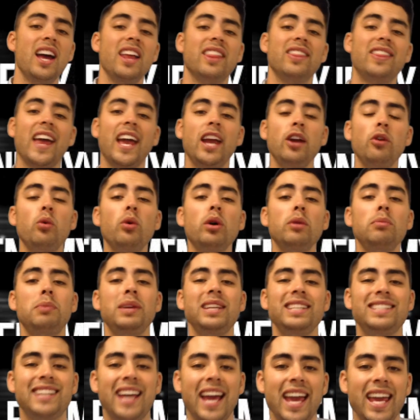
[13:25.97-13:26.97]
They would
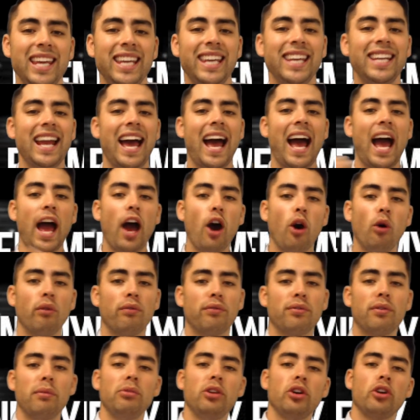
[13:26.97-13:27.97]
be taken out
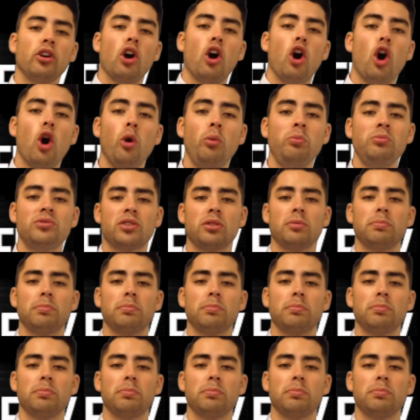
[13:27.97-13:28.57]
from their homes